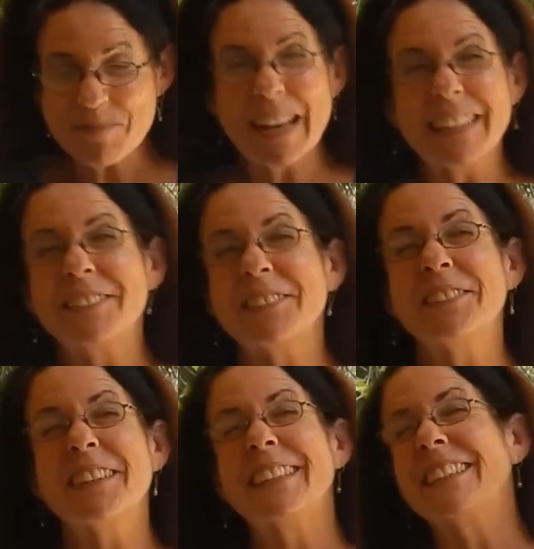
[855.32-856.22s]
They made
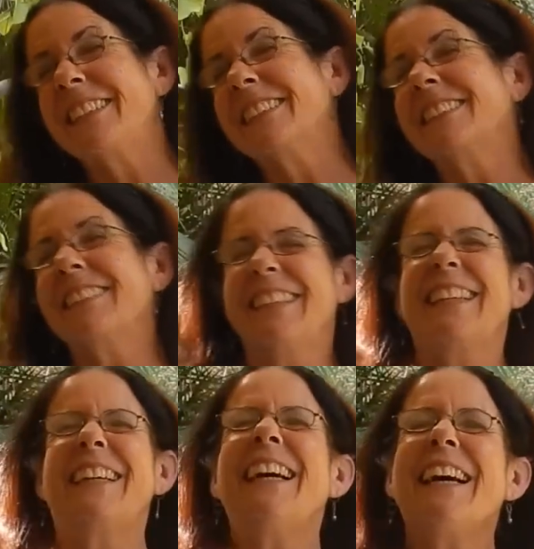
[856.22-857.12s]
sure I didn't.
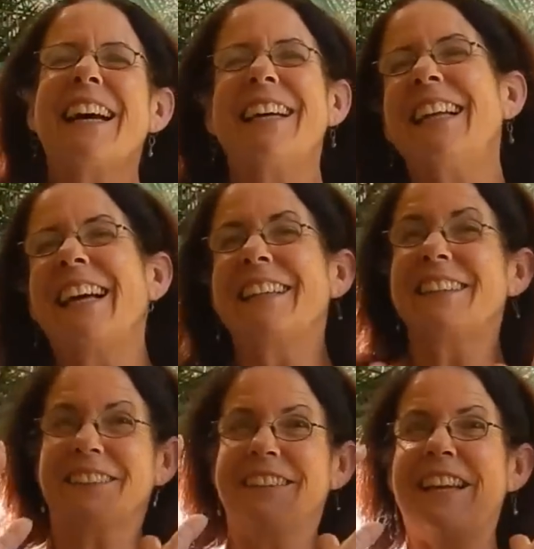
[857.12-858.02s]
And I had
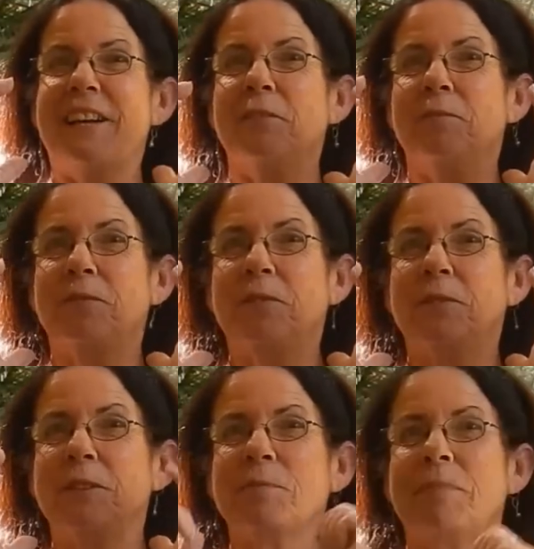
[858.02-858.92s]
this loud,
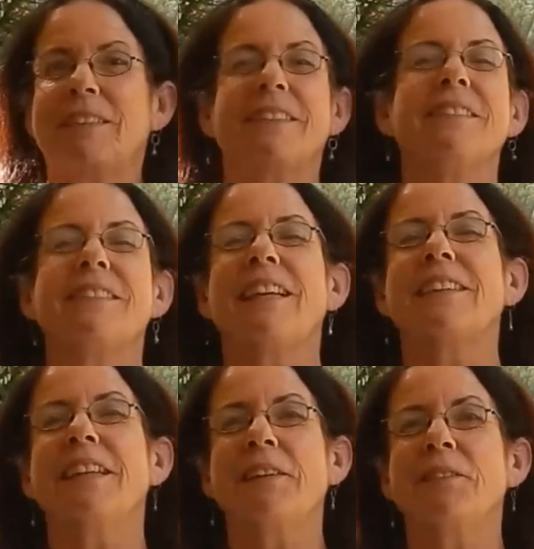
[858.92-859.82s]
roaring, buzzing
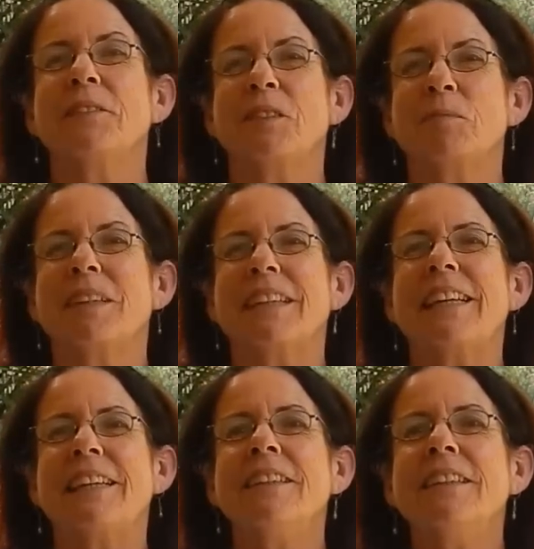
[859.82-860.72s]
sound going on in my
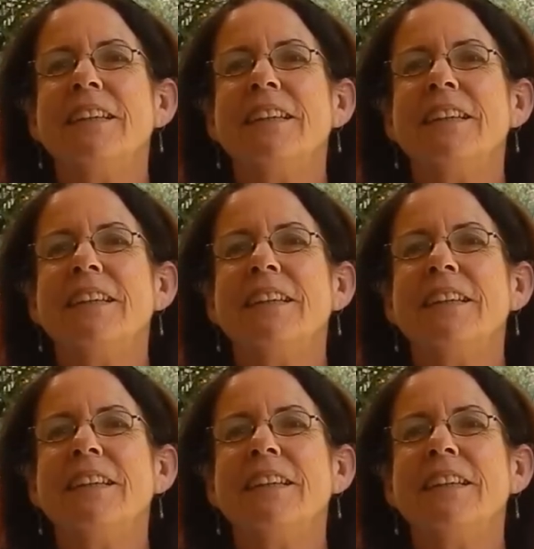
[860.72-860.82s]
head,